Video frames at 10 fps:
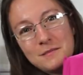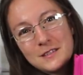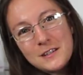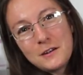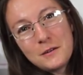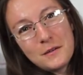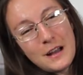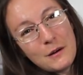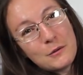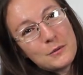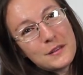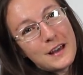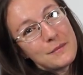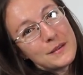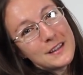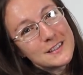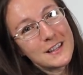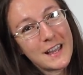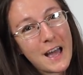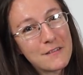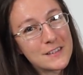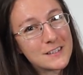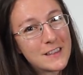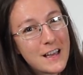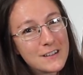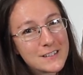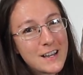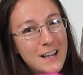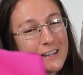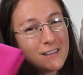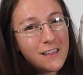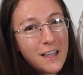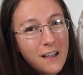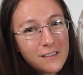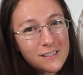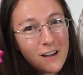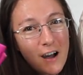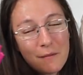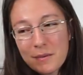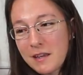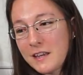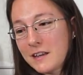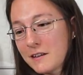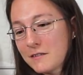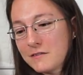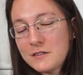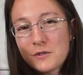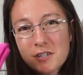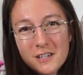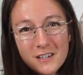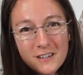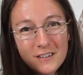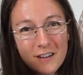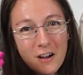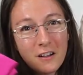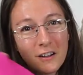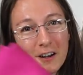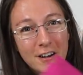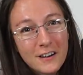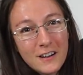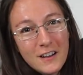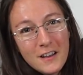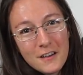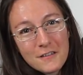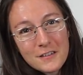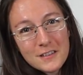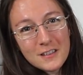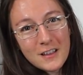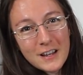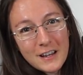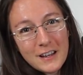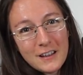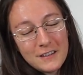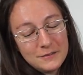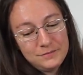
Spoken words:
So how cool would that be to like have this on the outside and like this hot pink fuchsia color for the lining,